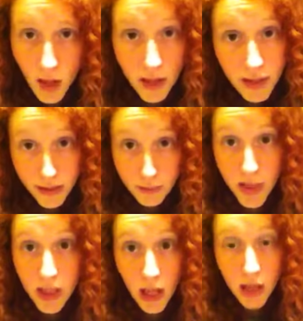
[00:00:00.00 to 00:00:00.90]
I like
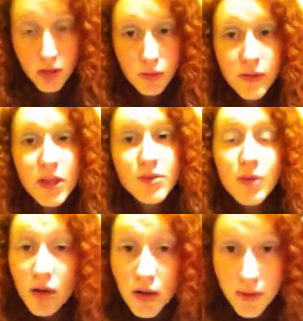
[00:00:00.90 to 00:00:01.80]
making actual videos
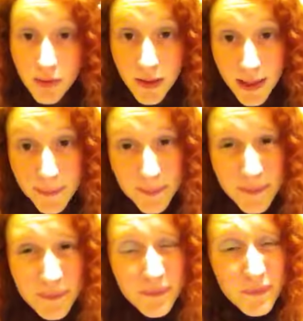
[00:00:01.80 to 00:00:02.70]
but I don't have enough time
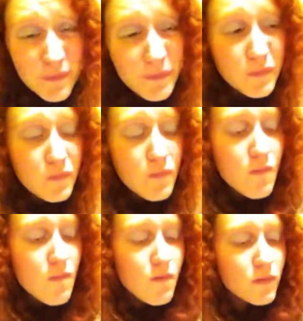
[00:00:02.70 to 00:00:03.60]

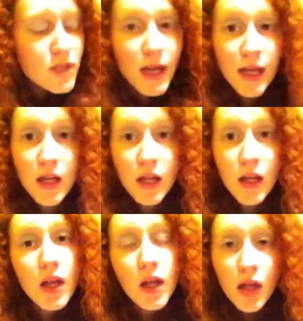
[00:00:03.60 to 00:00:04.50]
today
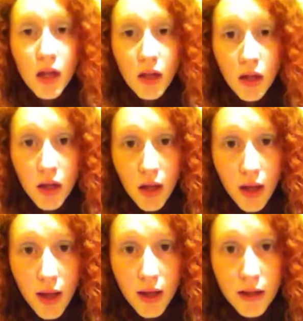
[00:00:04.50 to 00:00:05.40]

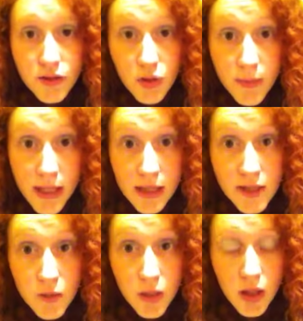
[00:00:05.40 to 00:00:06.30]
and so I'm making
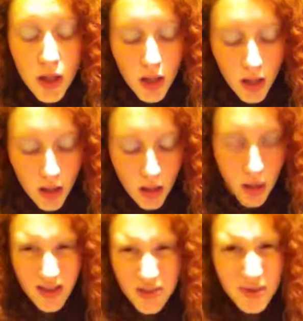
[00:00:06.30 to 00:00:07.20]
this one
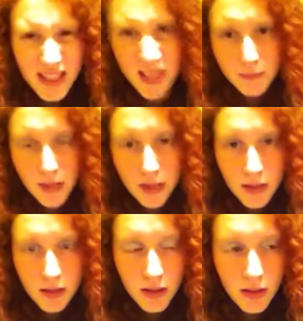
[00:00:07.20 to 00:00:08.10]
and I don't really like
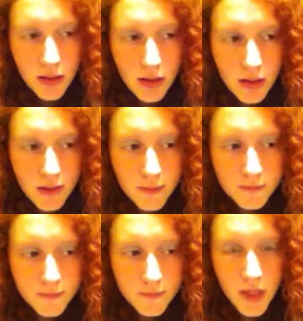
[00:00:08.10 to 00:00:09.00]
making
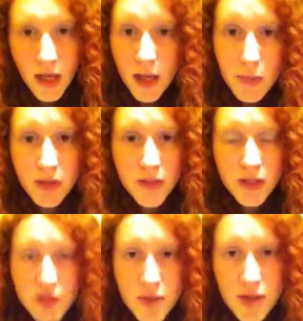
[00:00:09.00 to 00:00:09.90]
the iPod
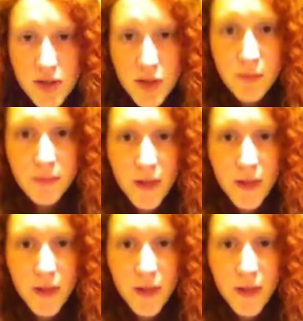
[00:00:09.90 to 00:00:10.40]
videos because they're